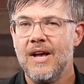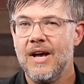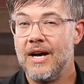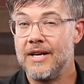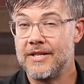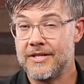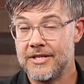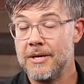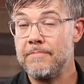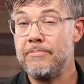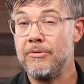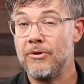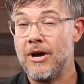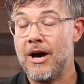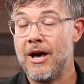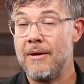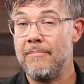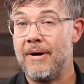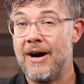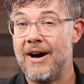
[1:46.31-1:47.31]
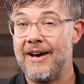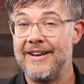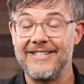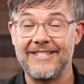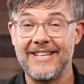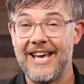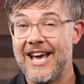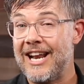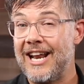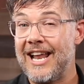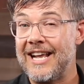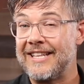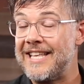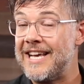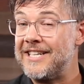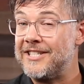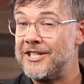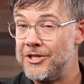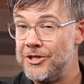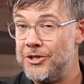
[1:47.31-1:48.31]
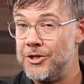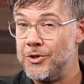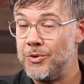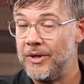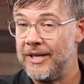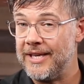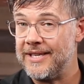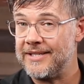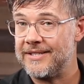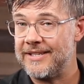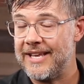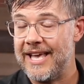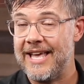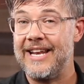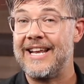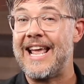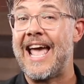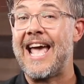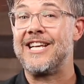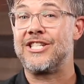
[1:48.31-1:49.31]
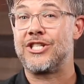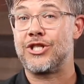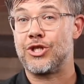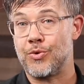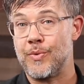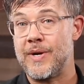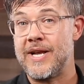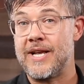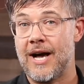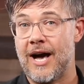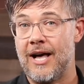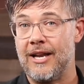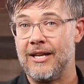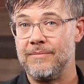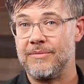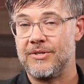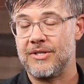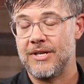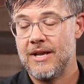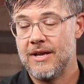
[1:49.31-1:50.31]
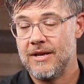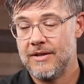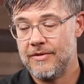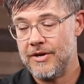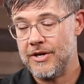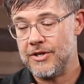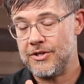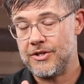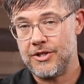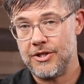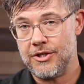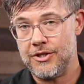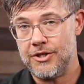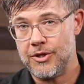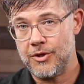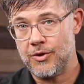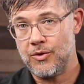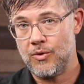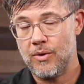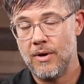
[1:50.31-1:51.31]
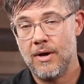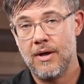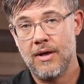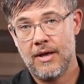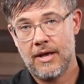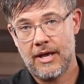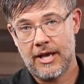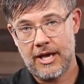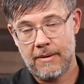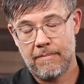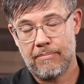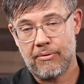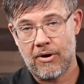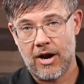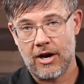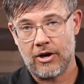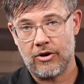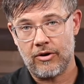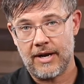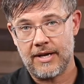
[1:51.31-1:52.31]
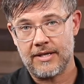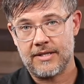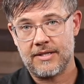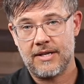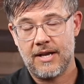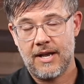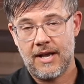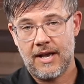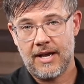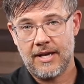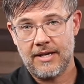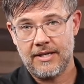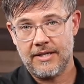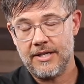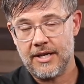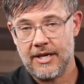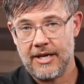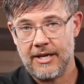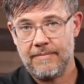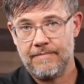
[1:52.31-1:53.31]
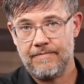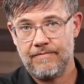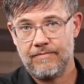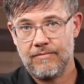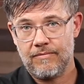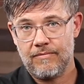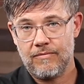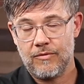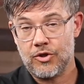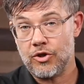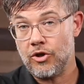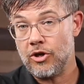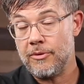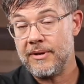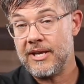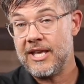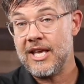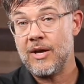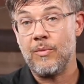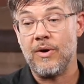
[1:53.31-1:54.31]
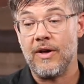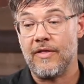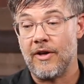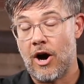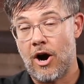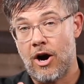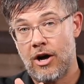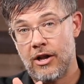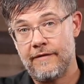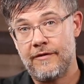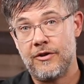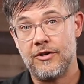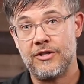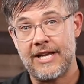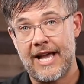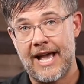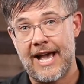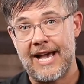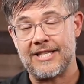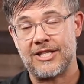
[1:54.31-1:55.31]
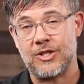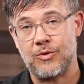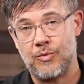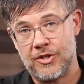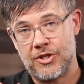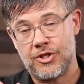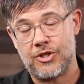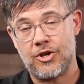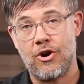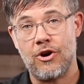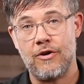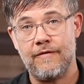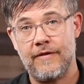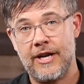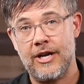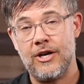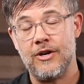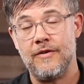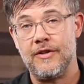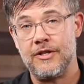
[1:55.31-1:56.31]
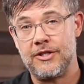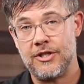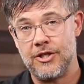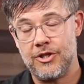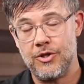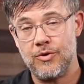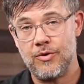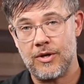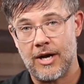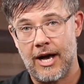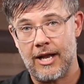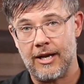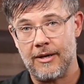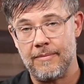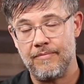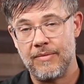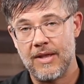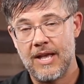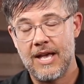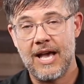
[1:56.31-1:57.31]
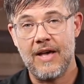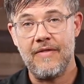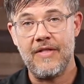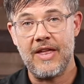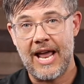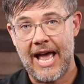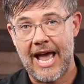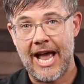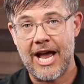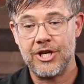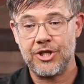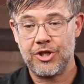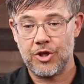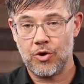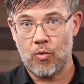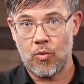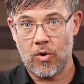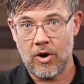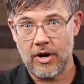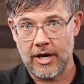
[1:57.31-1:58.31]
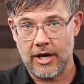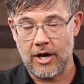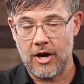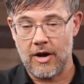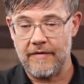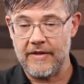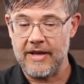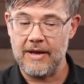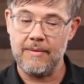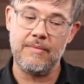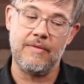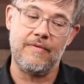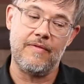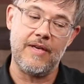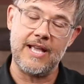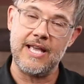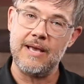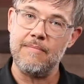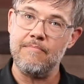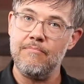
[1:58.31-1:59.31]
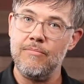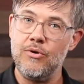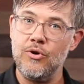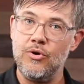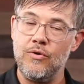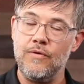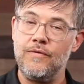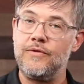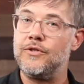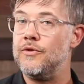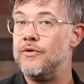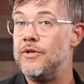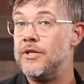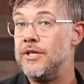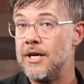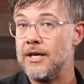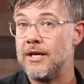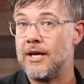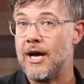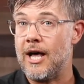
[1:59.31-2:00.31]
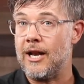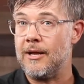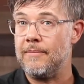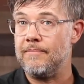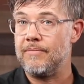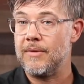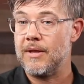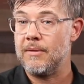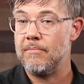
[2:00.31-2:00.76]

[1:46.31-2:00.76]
A simple Kanban is kind of like that to-do list, and it has 3 columns. There's to-do, in progress, and done. So to begin with, all of your tasks would start over here in the to-do column, and then as you're working on them, they get moved to the done column.